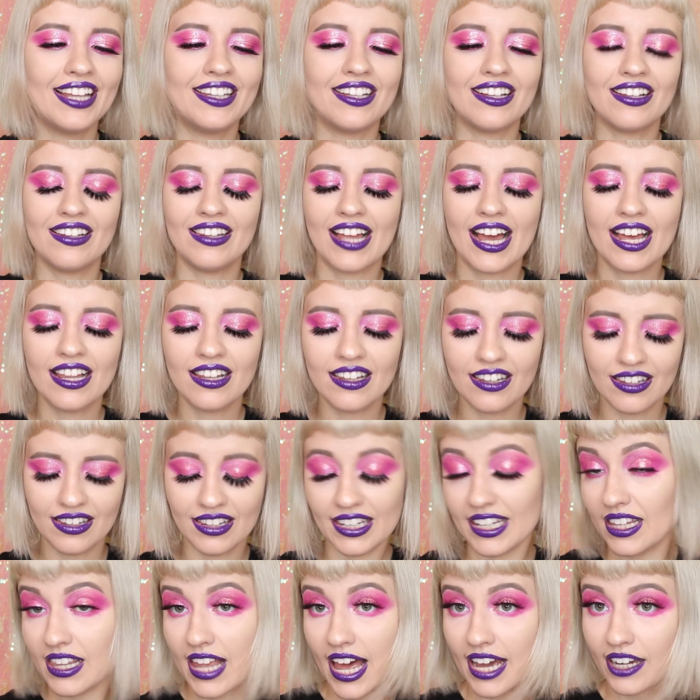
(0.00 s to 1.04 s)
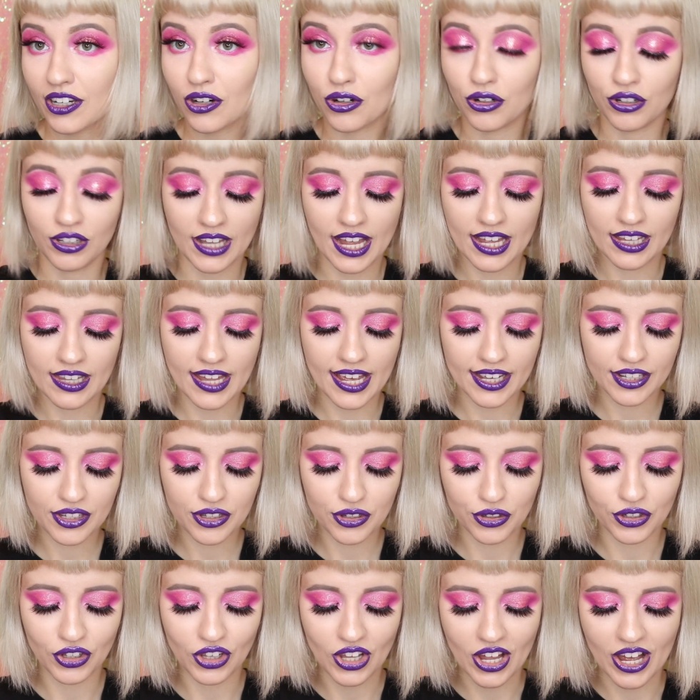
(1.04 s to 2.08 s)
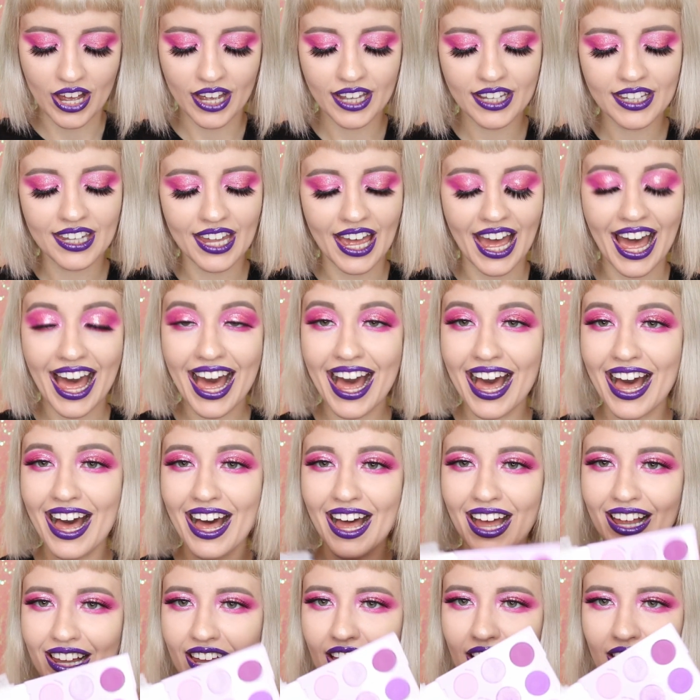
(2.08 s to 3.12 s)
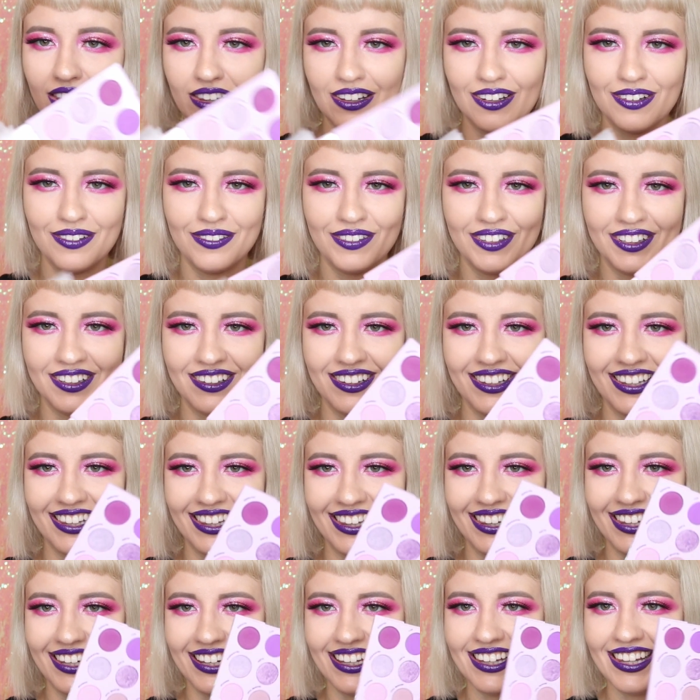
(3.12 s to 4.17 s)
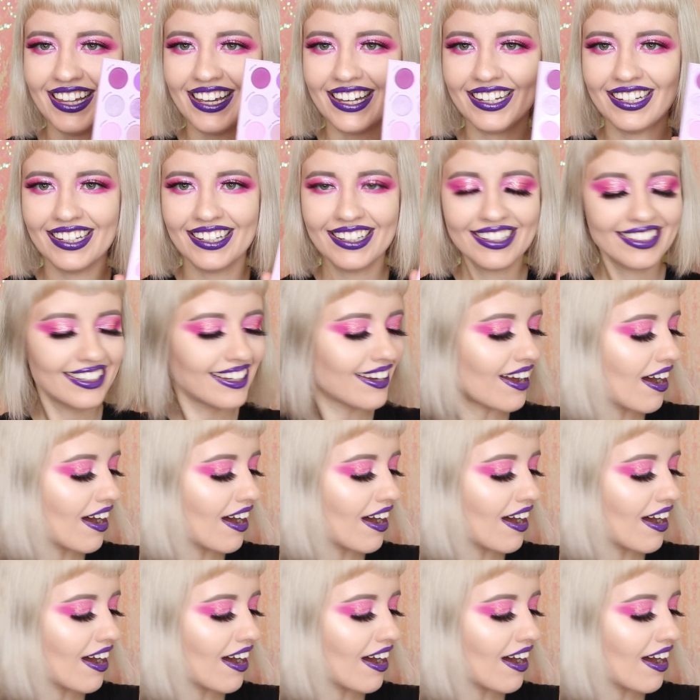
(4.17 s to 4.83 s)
The lilac or lilac you a lot. I love the lilac